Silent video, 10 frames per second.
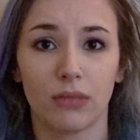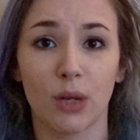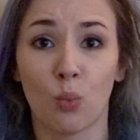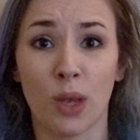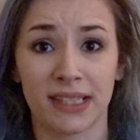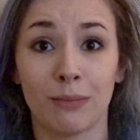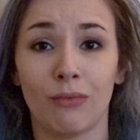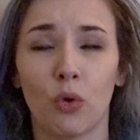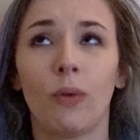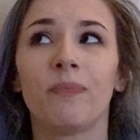it wasn't,
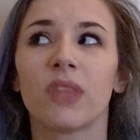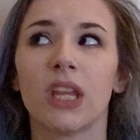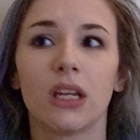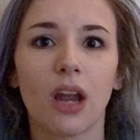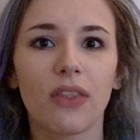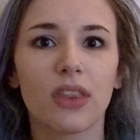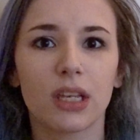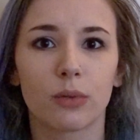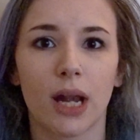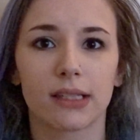well, not that
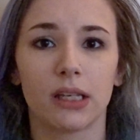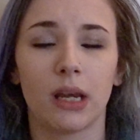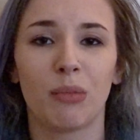things were escalating,